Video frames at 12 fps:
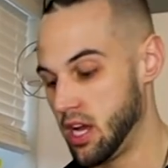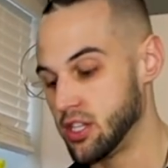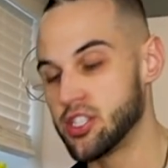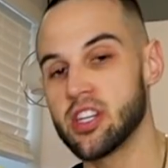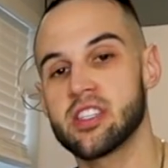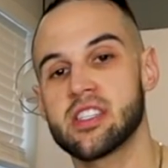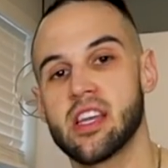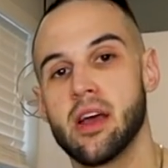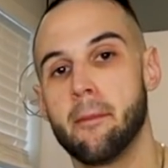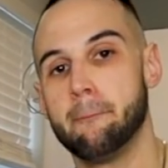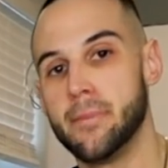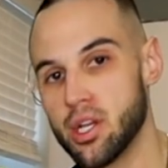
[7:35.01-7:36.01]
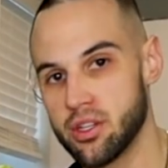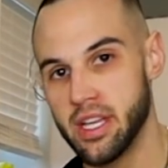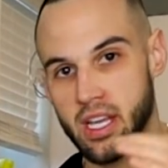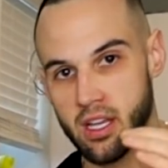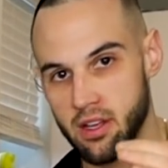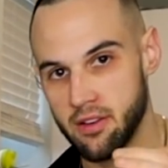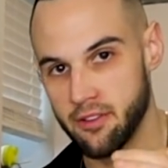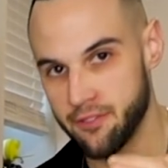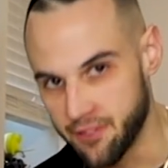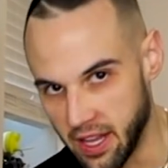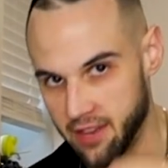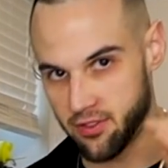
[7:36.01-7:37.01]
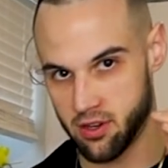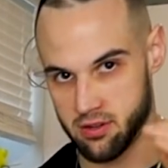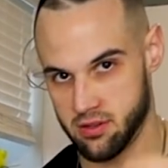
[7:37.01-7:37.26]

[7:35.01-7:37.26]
Just building flavor.